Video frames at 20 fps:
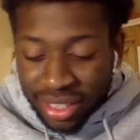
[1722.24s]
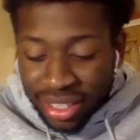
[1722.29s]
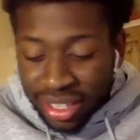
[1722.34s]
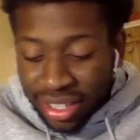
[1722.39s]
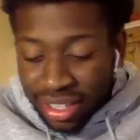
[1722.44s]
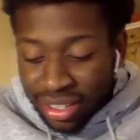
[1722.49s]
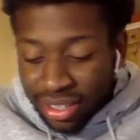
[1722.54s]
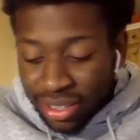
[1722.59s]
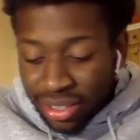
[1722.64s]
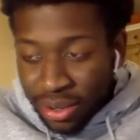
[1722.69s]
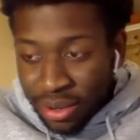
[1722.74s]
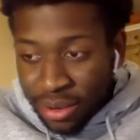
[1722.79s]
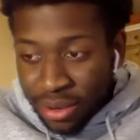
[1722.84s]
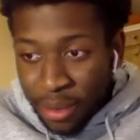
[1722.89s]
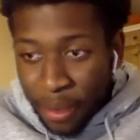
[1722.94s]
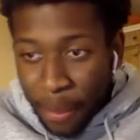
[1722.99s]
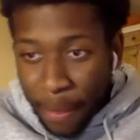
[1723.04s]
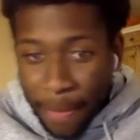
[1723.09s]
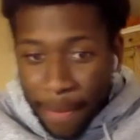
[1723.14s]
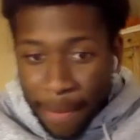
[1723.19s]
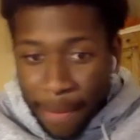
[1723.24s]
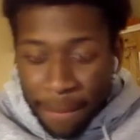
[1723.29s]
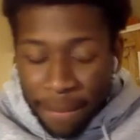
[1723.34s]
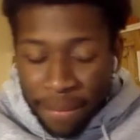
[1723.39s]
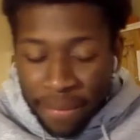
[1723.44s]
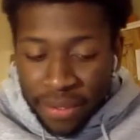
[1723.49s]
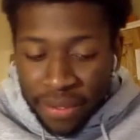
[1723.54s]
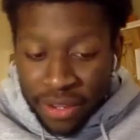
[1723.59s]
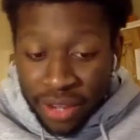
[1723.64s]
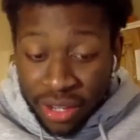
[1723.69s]
Yeah, so
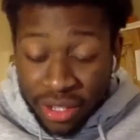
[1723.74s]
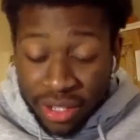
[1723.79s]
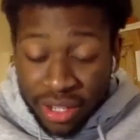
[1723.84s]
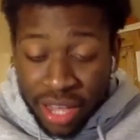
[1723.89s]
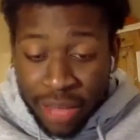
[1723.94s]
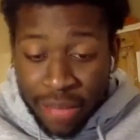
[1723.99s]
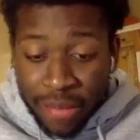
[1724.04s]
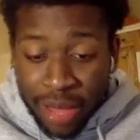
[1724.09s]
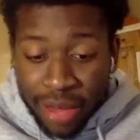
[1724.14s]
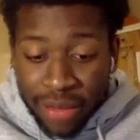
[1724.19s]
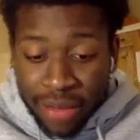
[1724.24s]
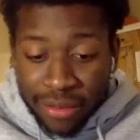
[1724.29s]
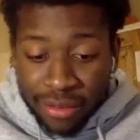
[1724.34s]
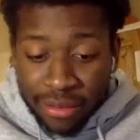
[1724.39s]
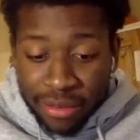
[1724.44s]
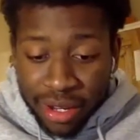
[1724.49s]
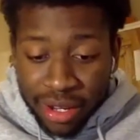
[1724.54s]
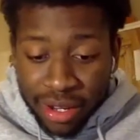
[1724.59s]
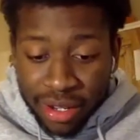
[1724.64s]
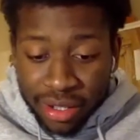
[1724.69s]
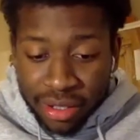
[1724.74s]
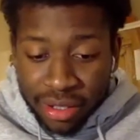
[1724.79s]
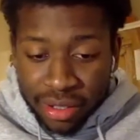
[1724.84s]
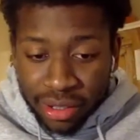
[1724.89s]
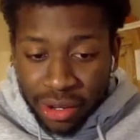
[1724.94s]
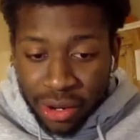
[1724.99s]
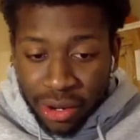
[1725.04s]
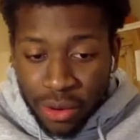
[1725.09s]
so I just came back from a